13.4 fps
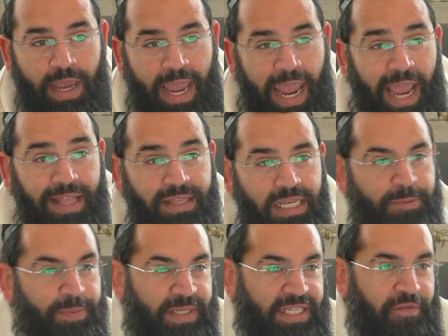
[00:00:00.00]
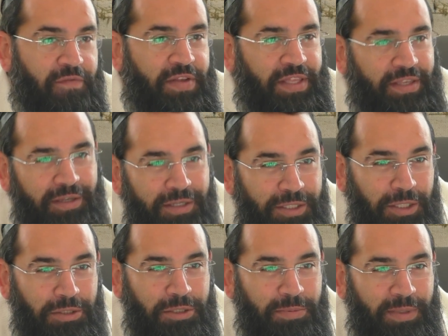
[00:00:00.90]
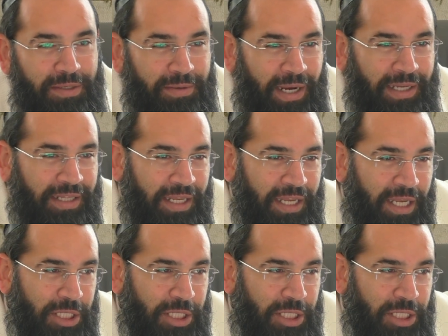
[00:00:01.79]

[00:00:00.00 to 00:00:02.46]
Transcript: hand specific, so to speak, right?